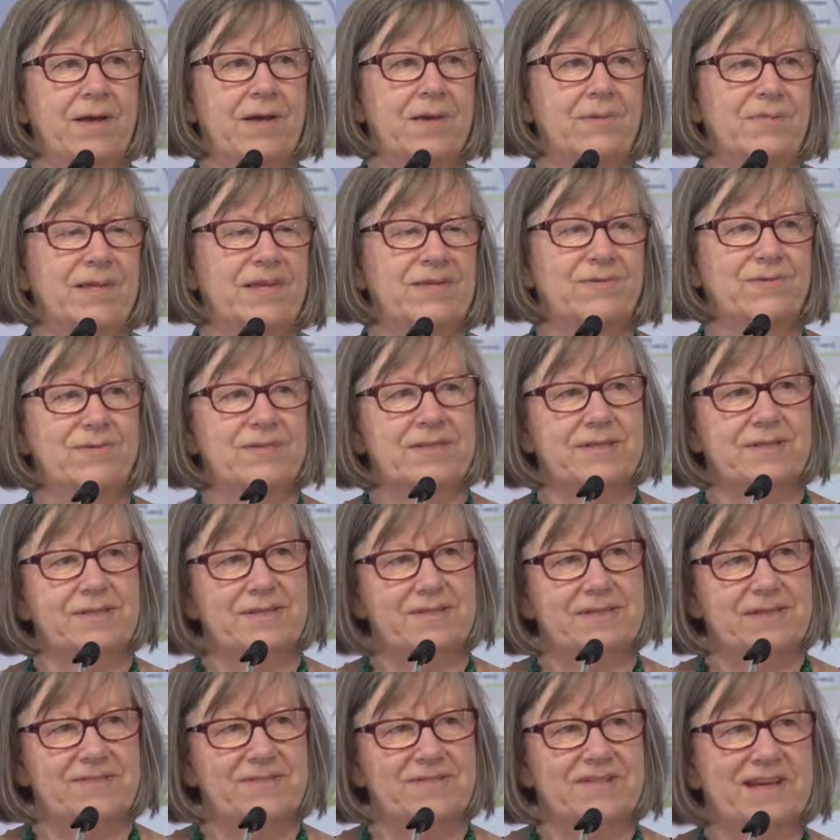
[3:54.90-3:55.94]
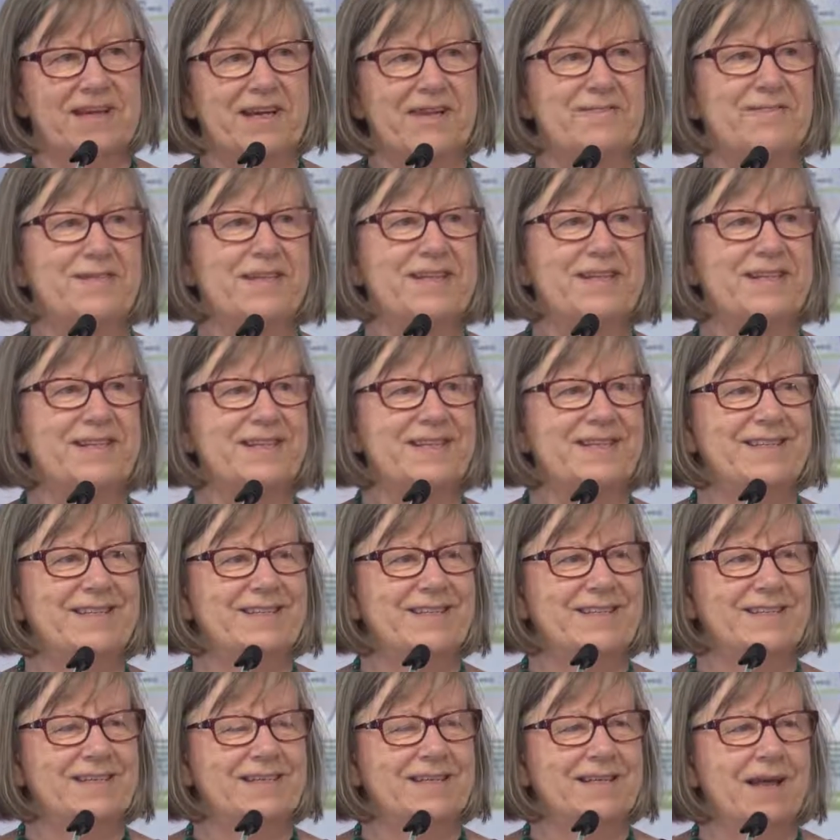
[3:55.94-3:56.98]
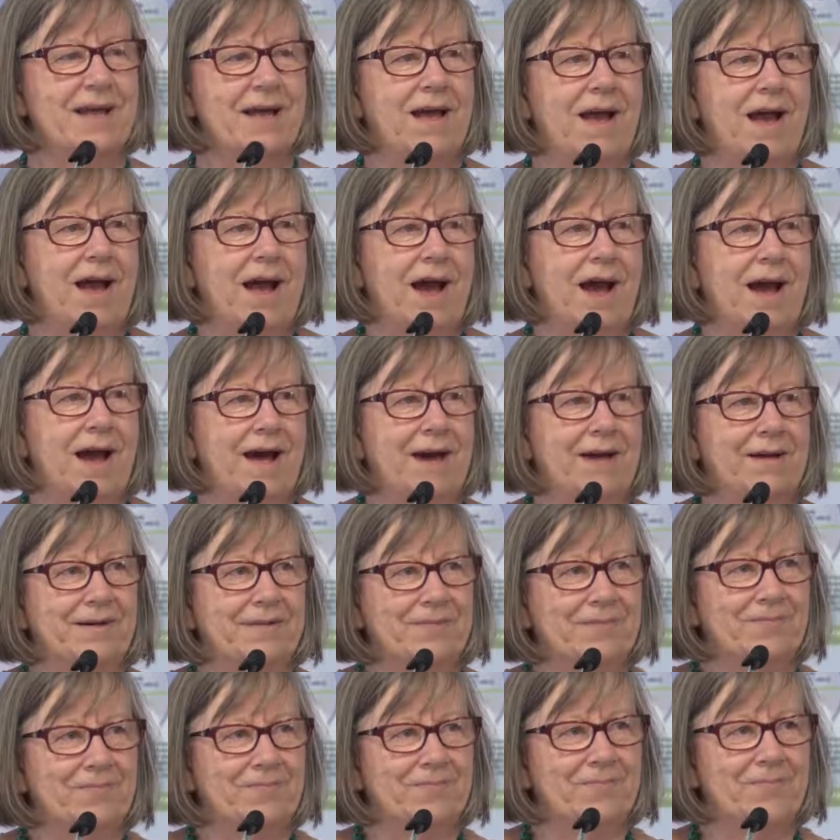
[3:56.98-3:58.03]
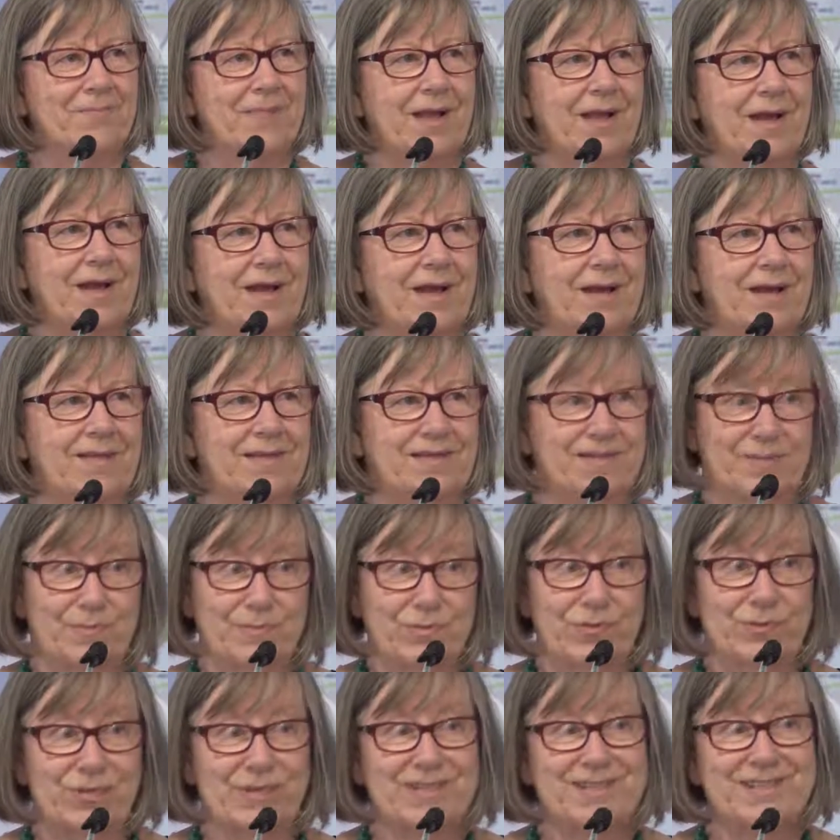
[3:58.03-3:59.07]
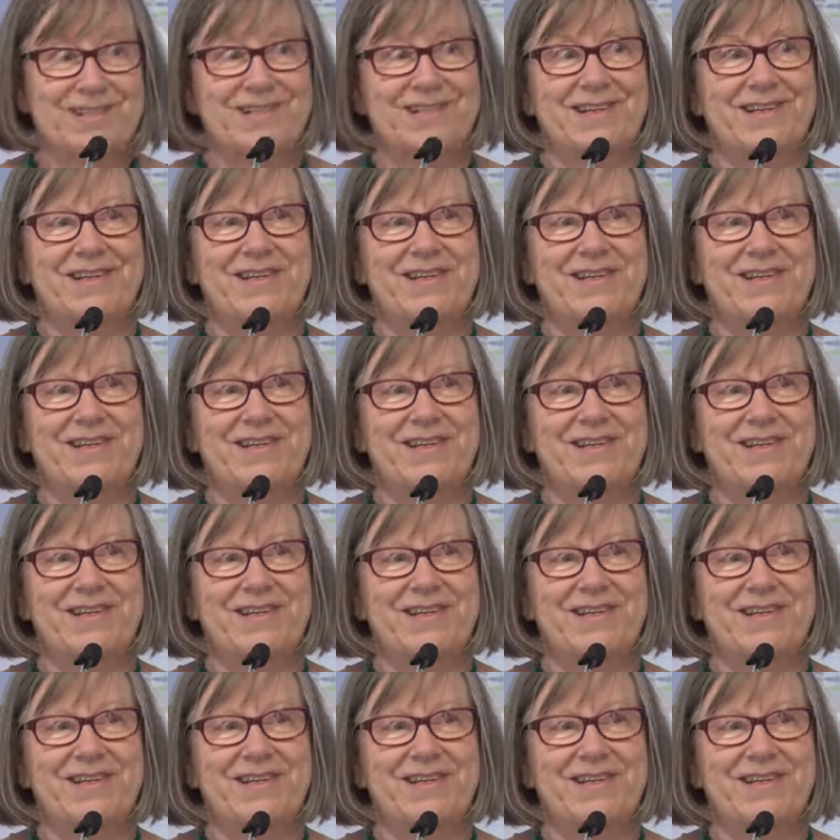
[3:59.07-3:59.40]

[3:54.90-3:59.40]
There's also Seventh-day Adventists. There's a Buddhist.